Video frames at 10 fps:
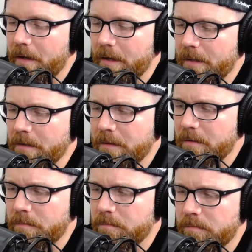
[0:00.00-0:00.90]
And that's
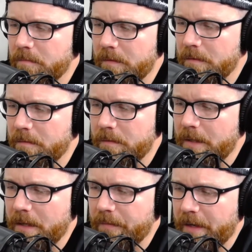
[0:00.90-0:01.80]
no
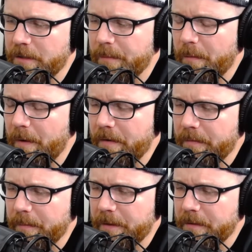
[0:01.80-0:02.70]
de-edification of my wife.
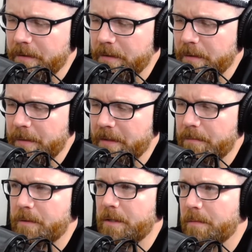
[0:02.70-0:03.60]
I mean, she
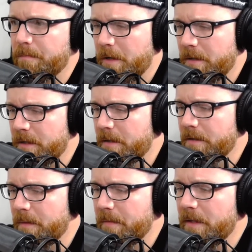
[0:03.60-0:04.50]
could probably say the
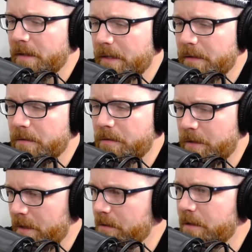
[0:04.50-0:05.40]
same thing. Like, there's
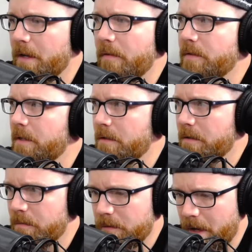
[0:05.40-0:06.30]
challenging
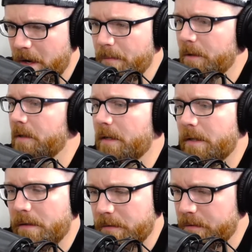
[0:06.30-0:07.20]
conversations with Cameron. Like,
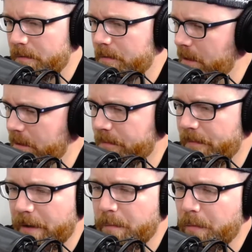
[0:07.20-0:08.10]
he's
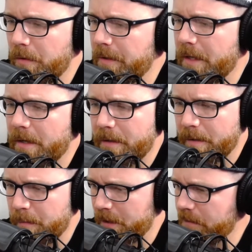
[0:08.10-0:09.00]
very bullheaded and
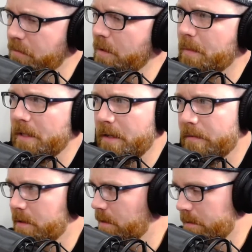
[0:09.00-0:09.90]
he believes what he
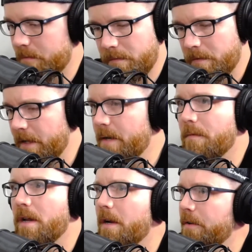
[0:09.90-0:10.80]
believes, and you're damn
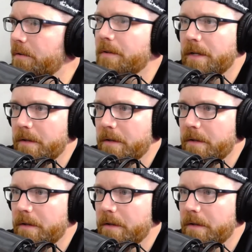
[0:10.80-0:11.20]
right I do.